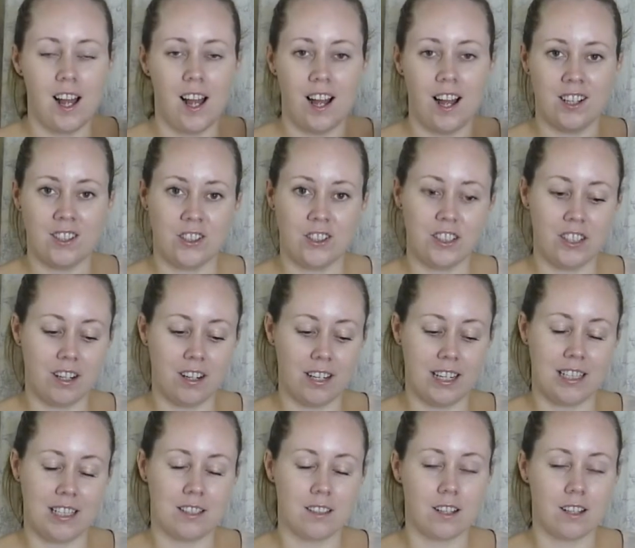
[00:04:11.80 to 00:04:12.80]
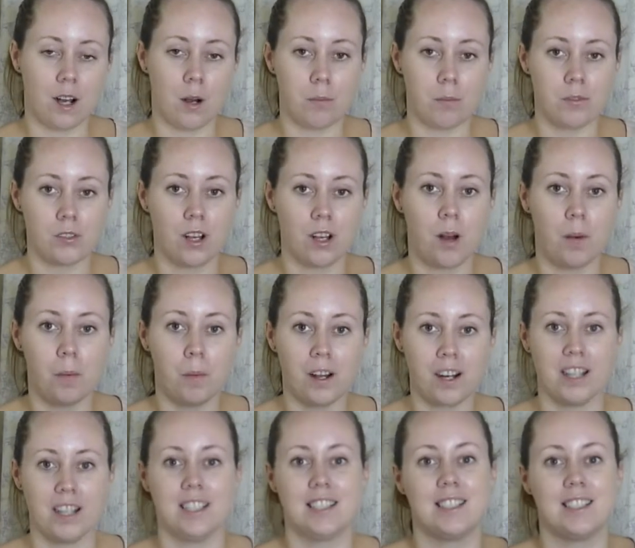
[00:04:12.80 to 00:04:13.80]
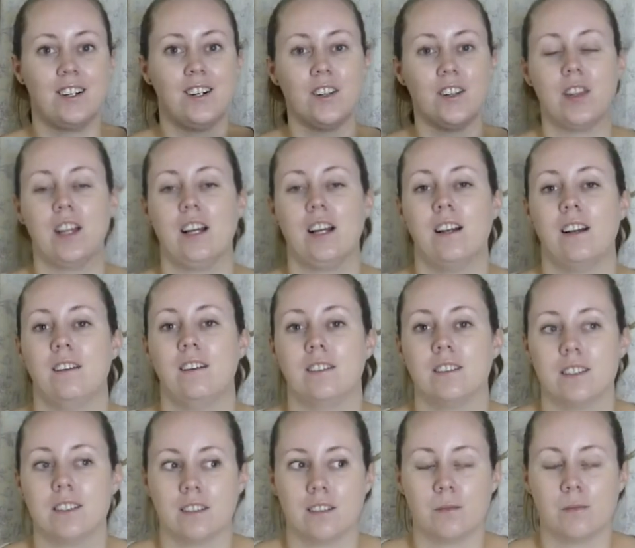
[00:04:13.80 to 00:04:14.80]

and she got it in Topshop, and I saw that and I was like,